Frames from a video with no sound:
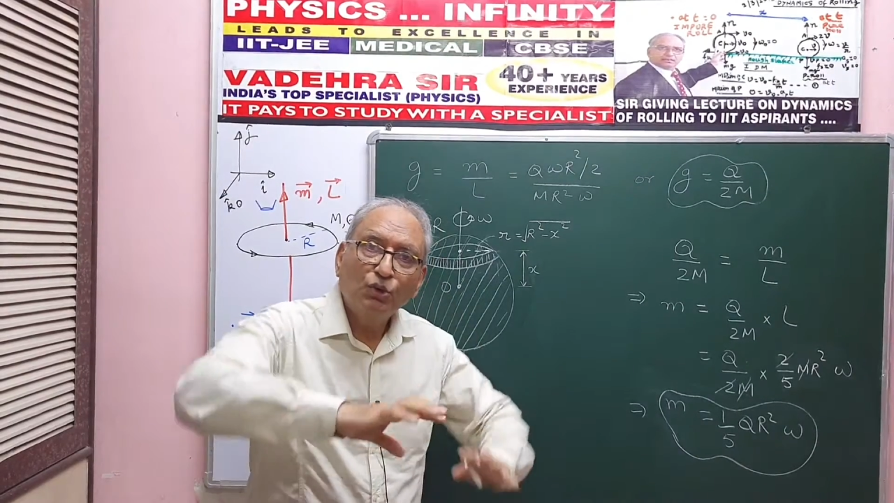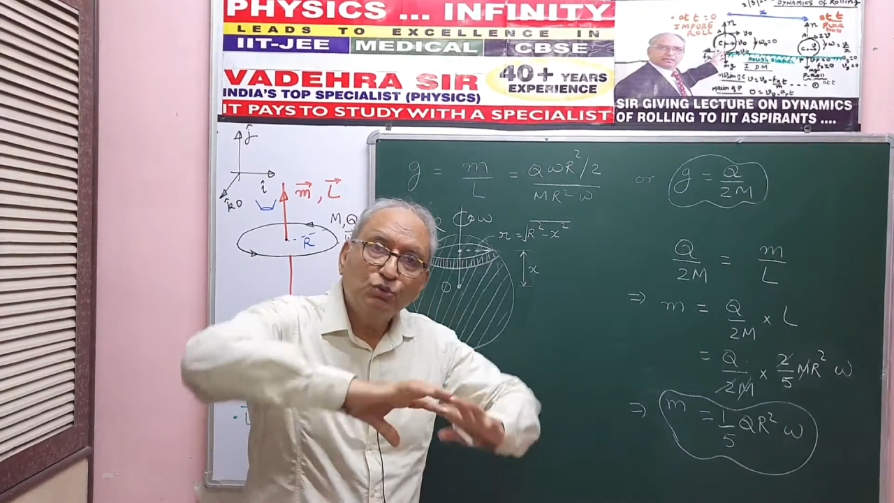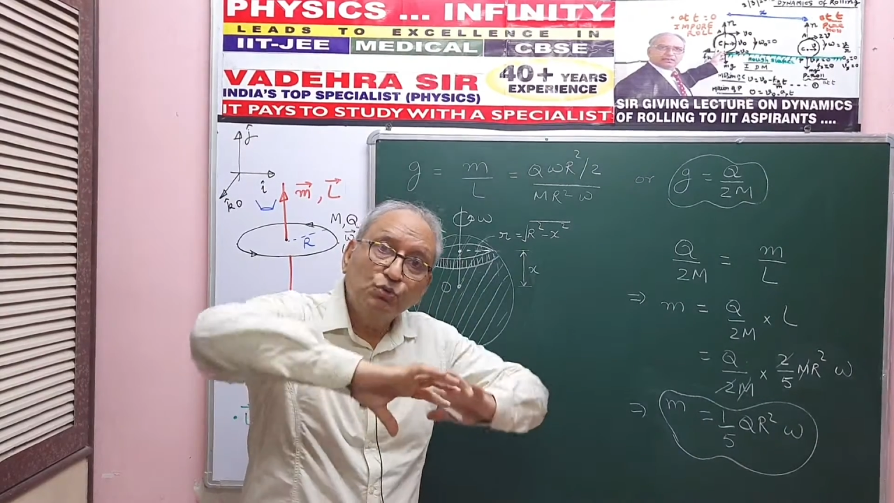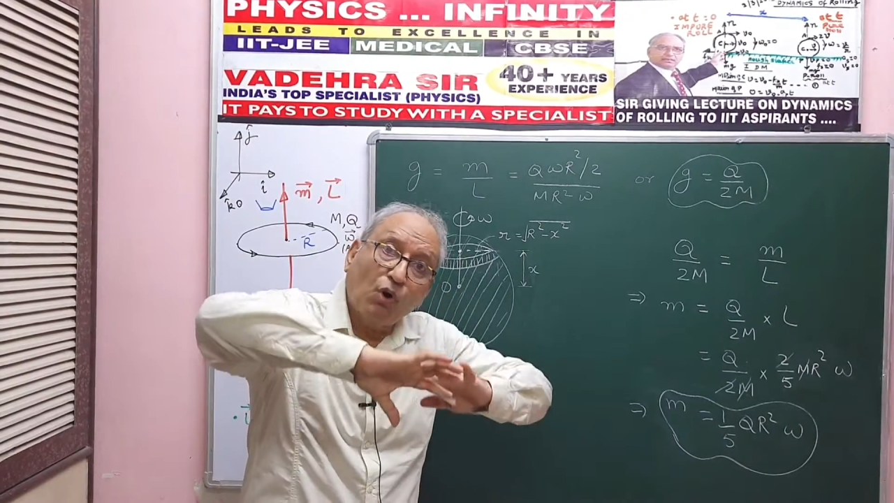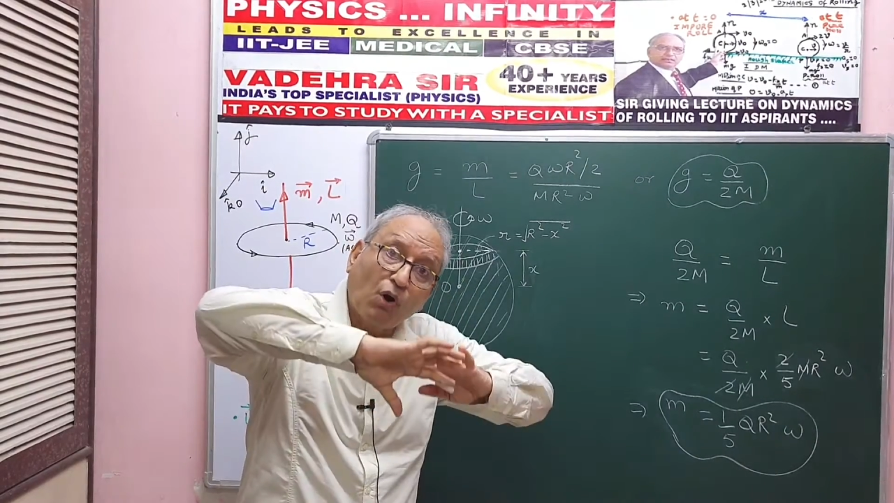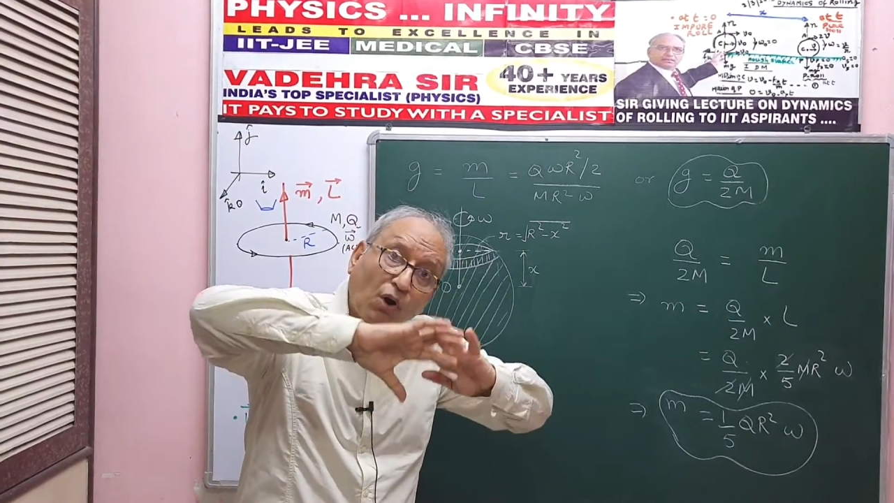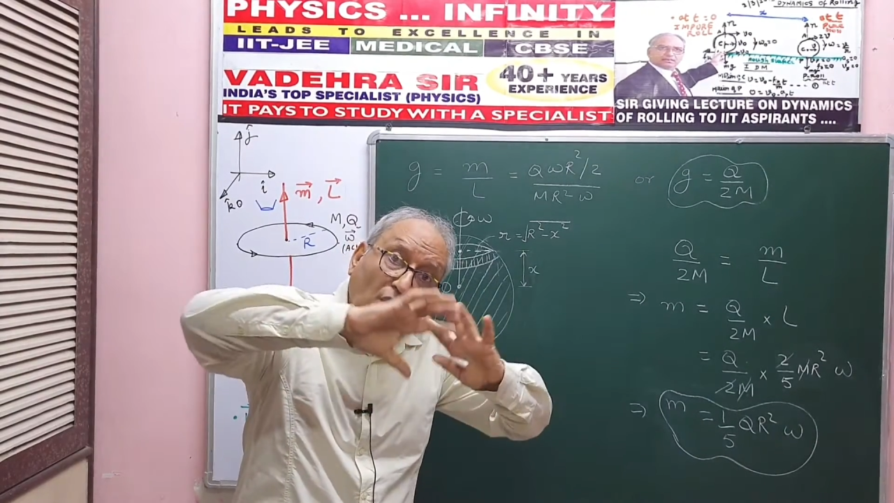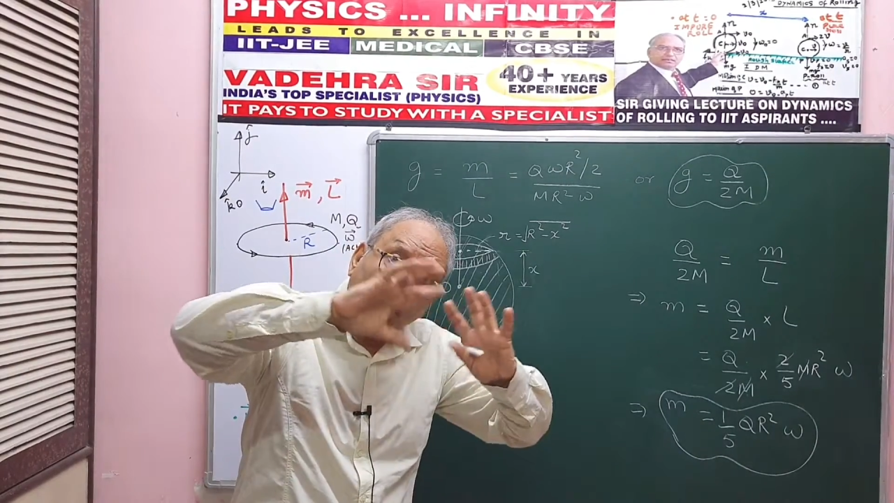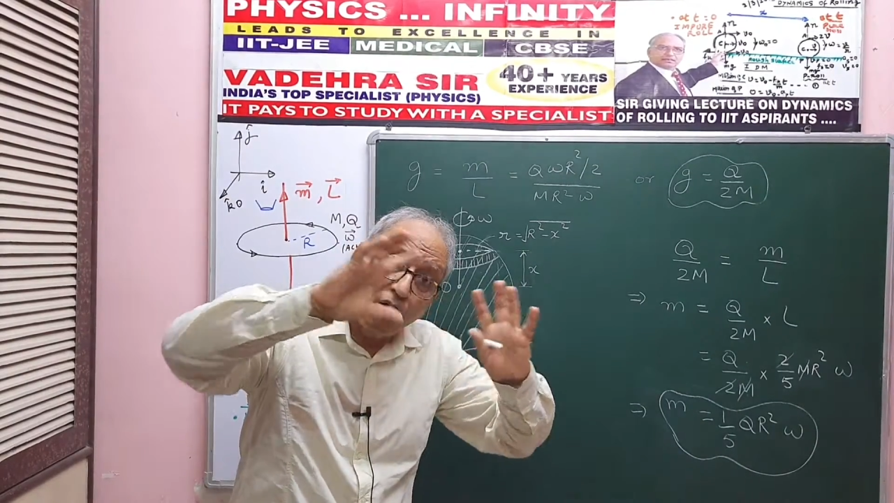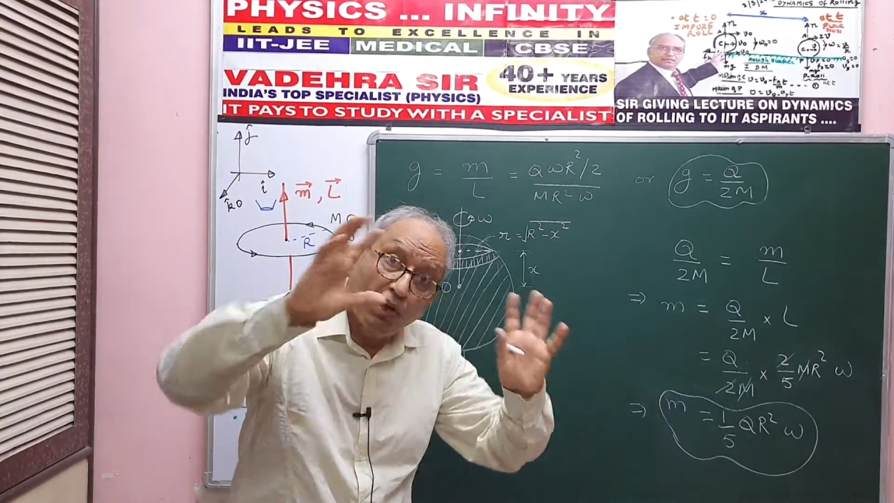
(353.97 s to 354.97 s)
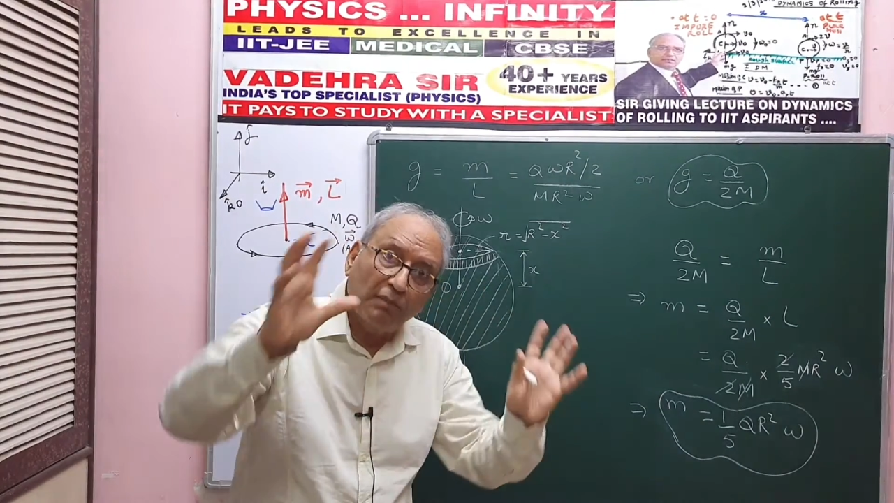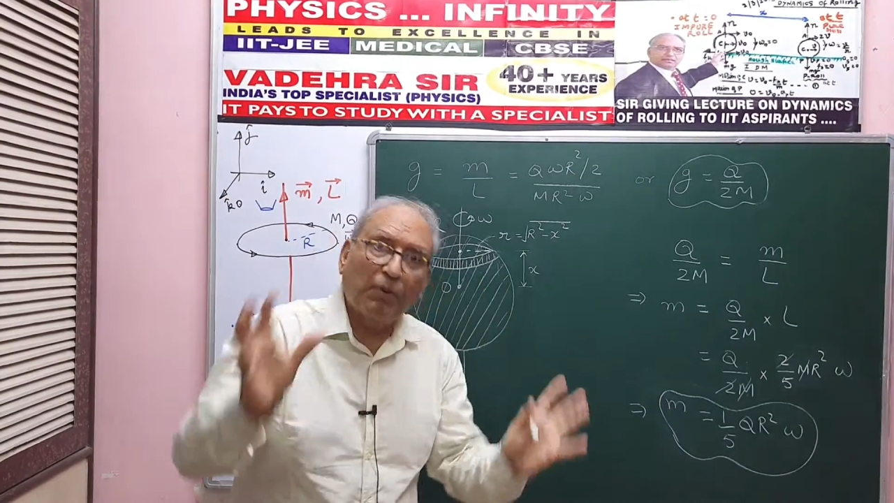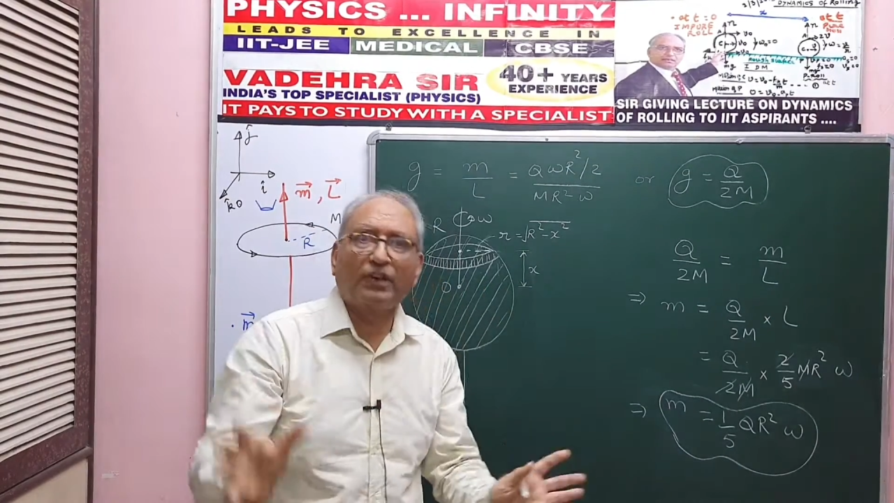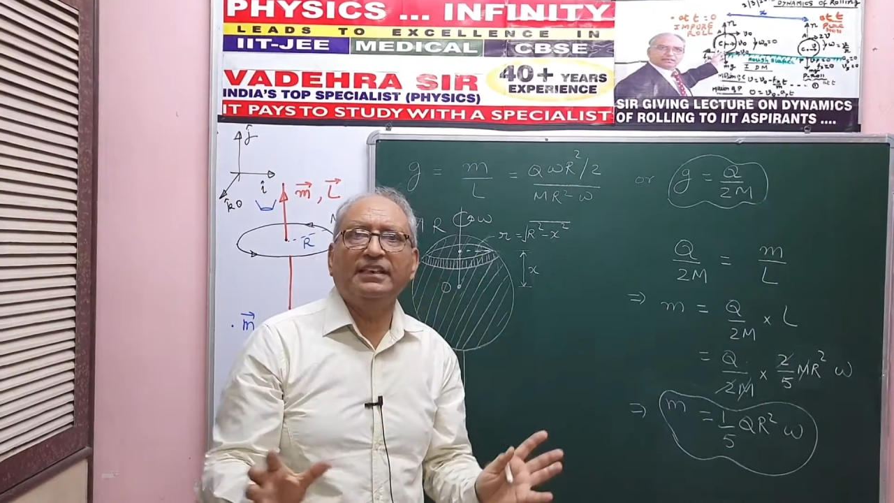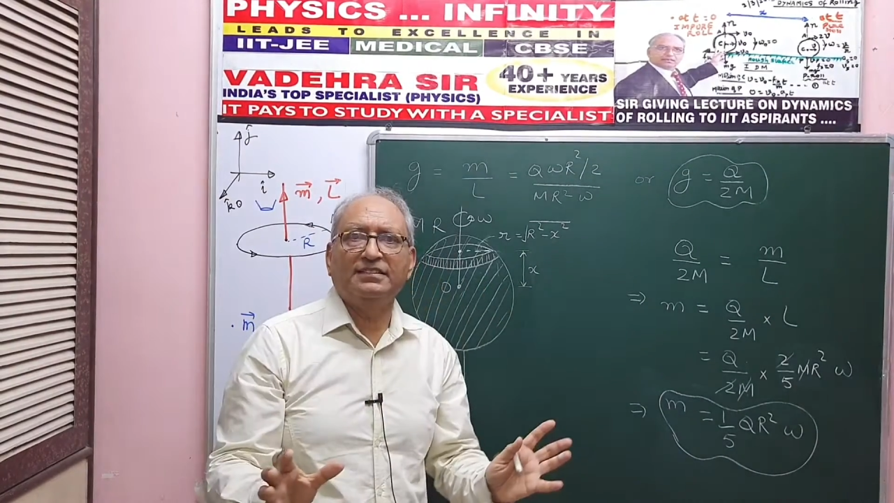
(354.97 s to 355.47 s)
to all
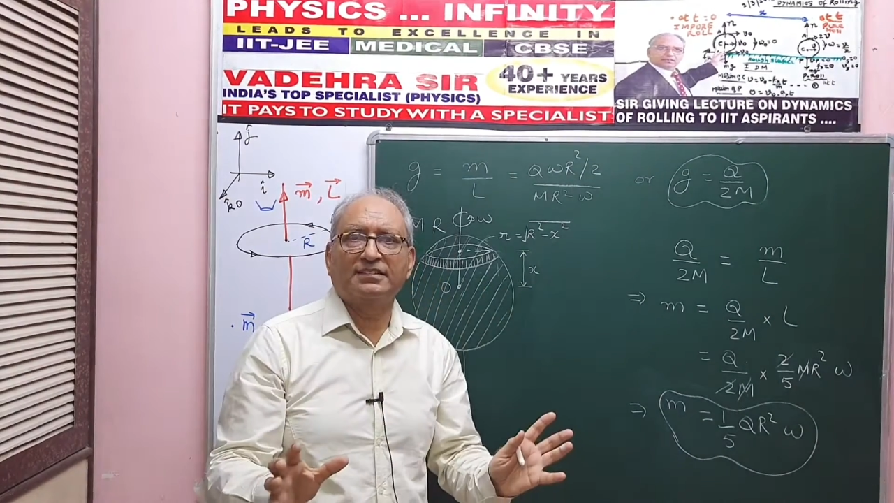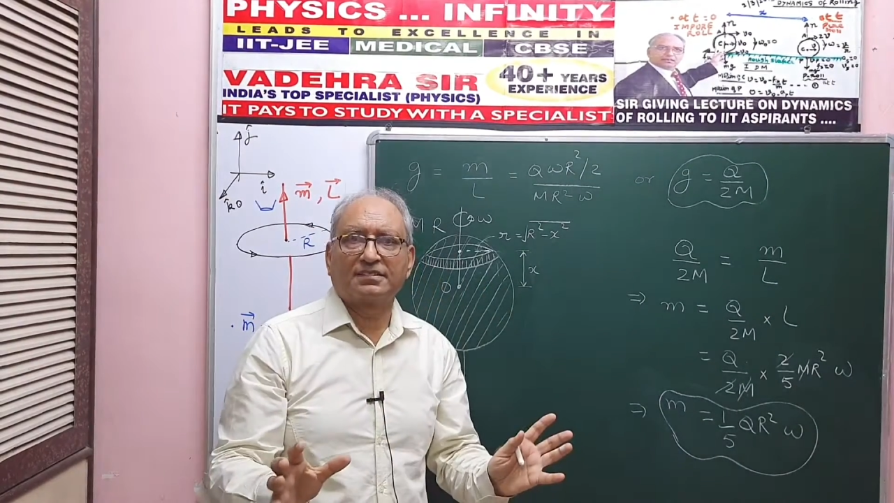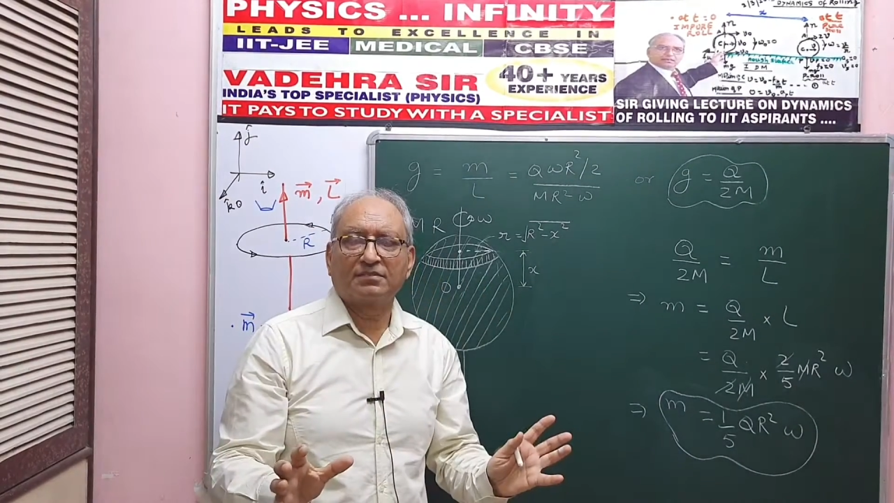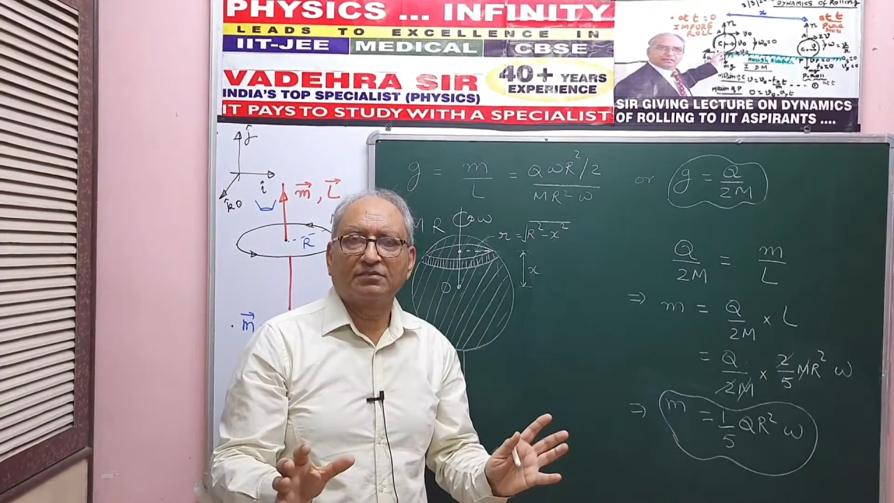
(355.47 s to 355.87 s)
bodies